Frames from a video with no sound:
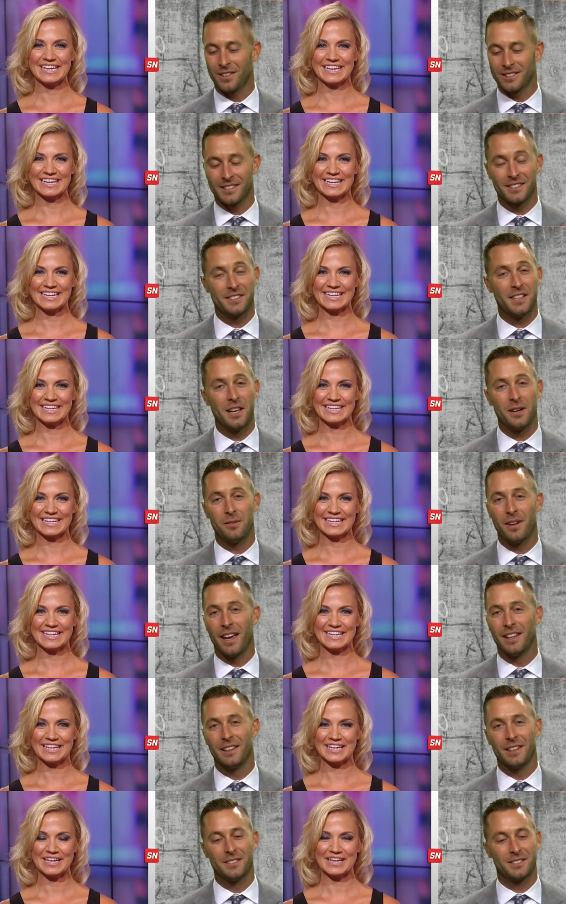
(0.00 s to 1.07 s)
Speaker 1: as it's him,
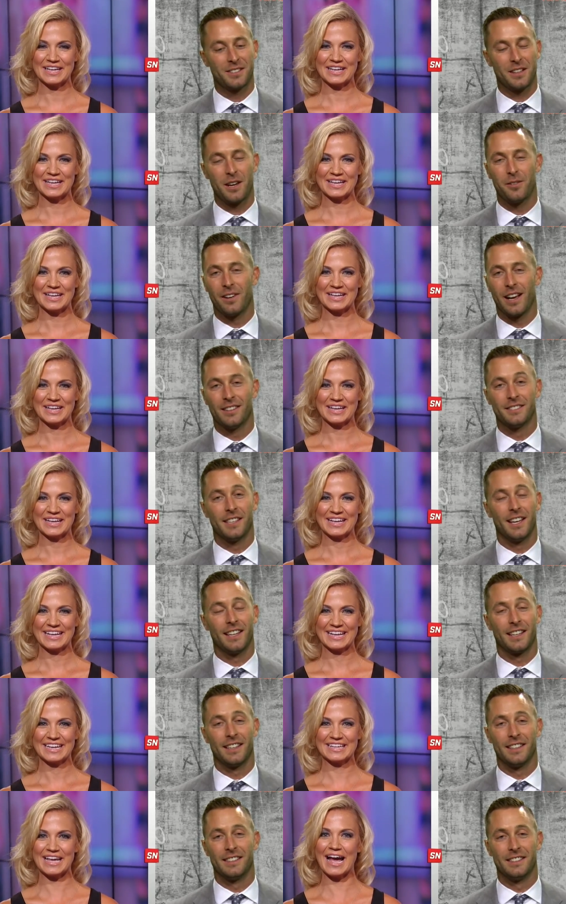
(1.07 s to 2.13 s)
A-list celebrity, I'll
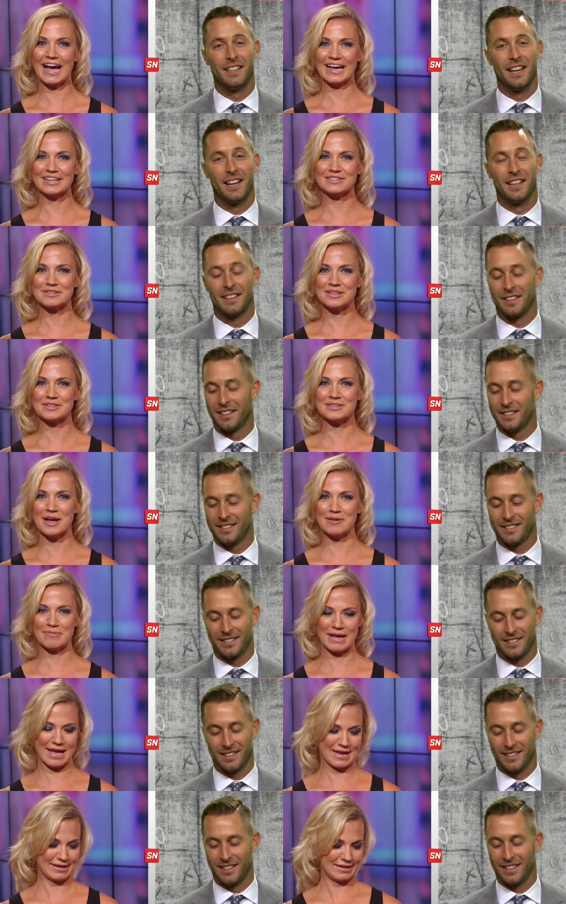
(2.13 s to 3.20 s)
take it. Yeah, yeah it's, it's not
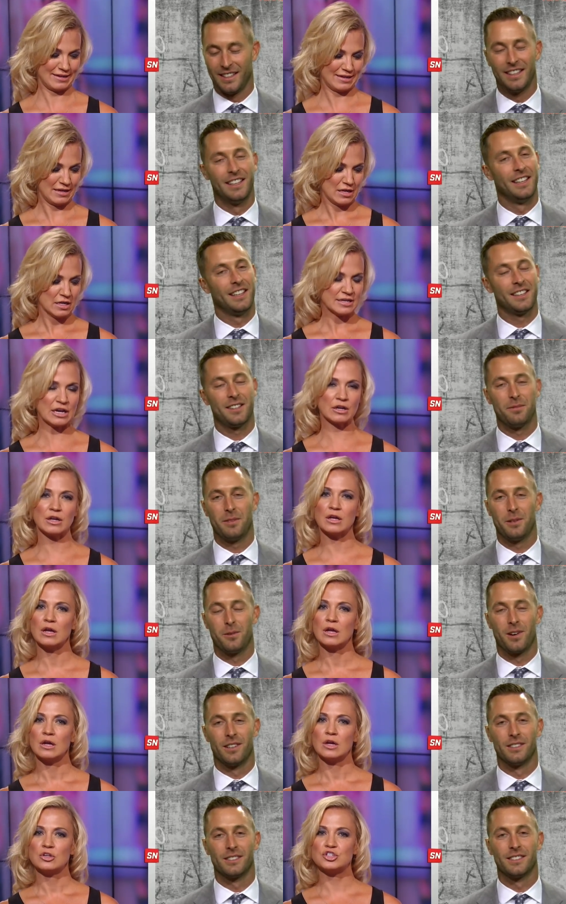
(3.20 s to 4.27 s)
bad. It now, could be
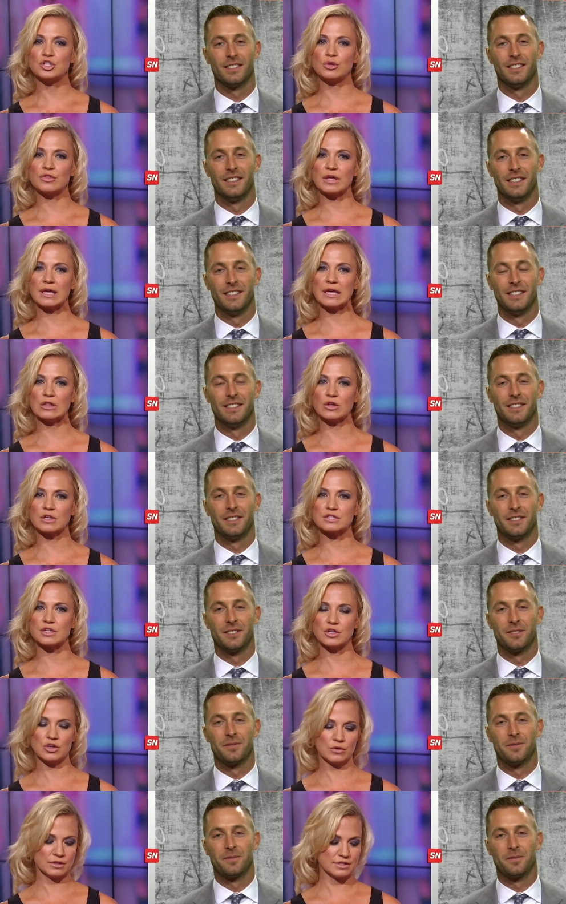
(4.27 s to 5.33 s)
worse.
Speaker 2: Do you think he looks at
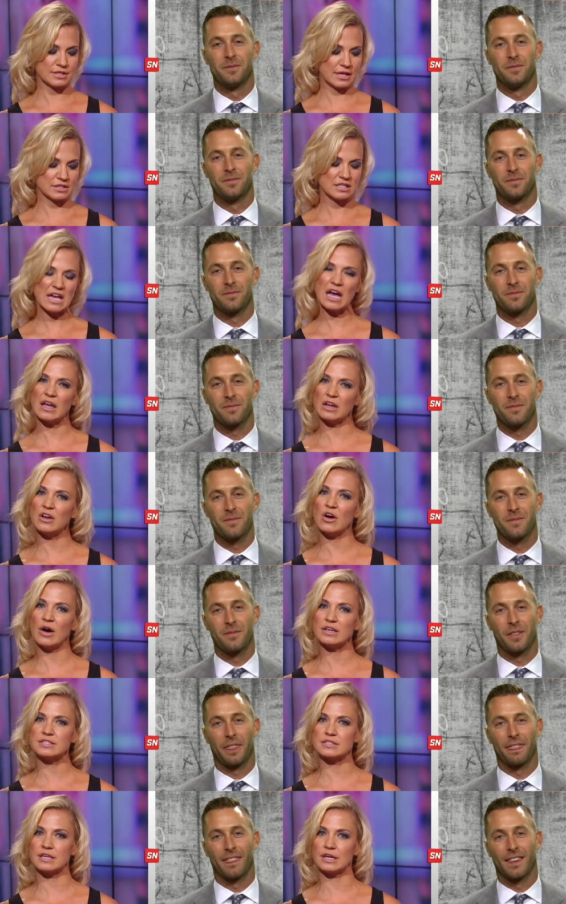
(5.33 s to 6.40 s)
you and says, yeah, no,
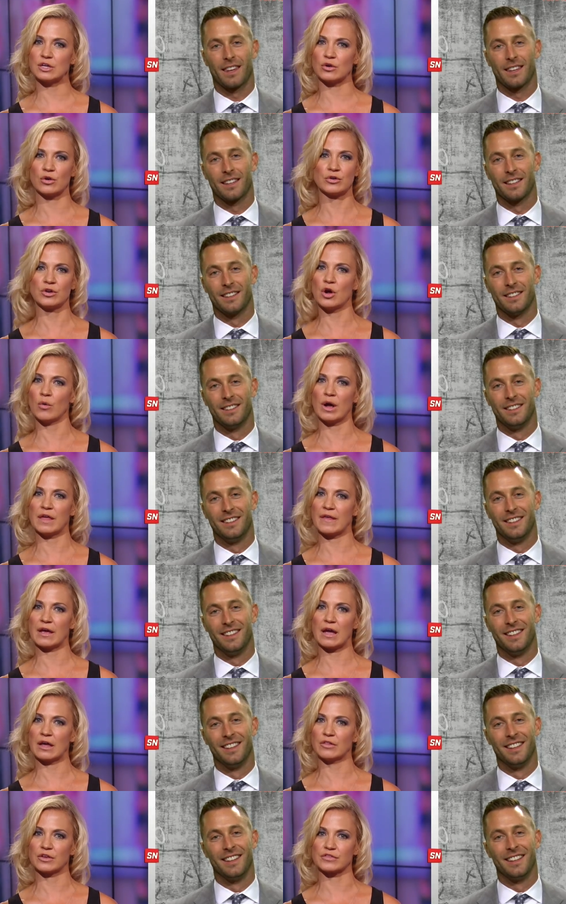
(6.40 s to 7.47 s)
I see it, or no way
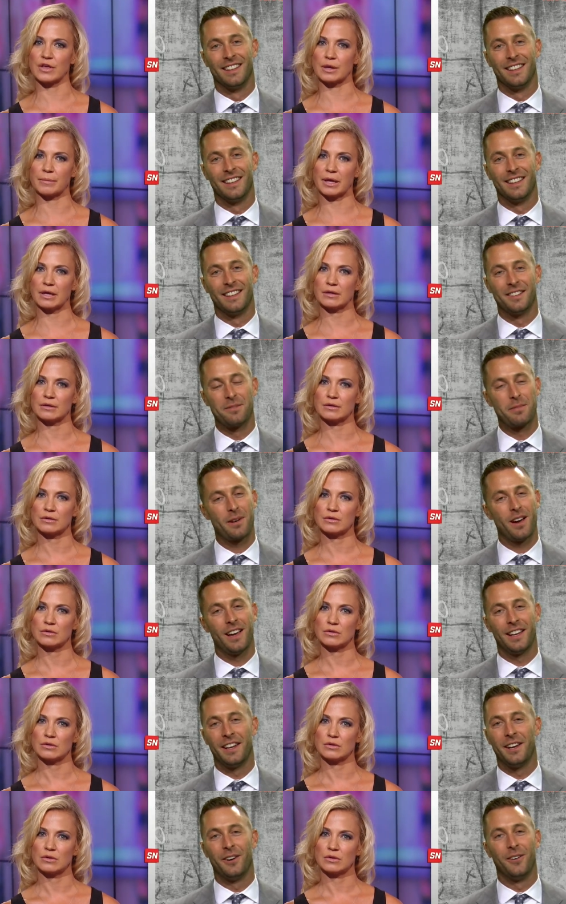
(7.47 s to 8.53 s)
that guy looks like me?
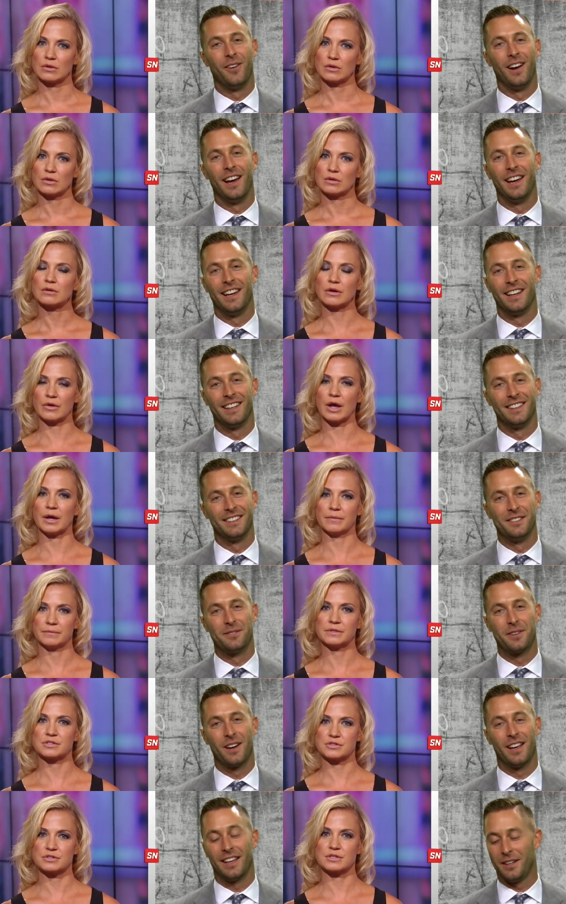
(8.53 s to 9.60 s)
Speaker 1: Probably no way. Okay.
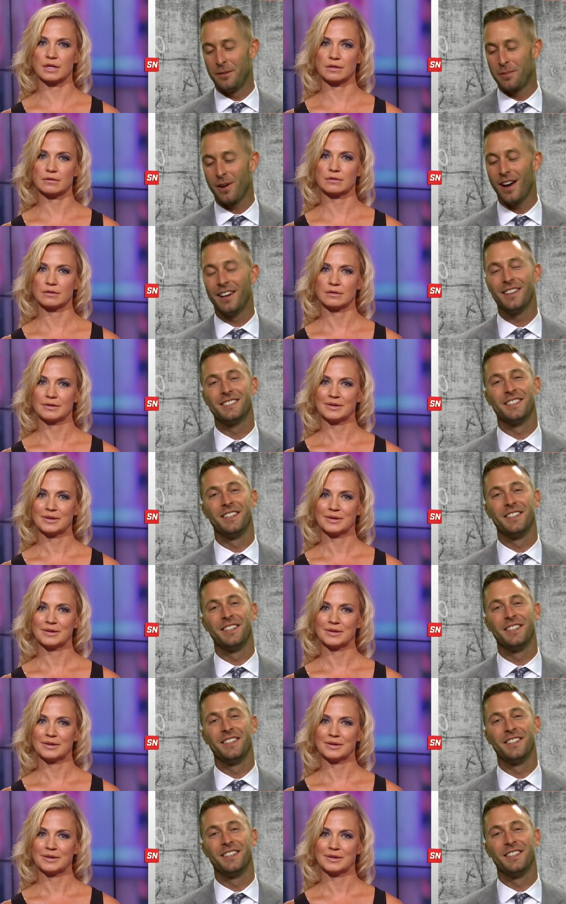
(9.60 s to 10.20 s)
Probably. He probably doesn't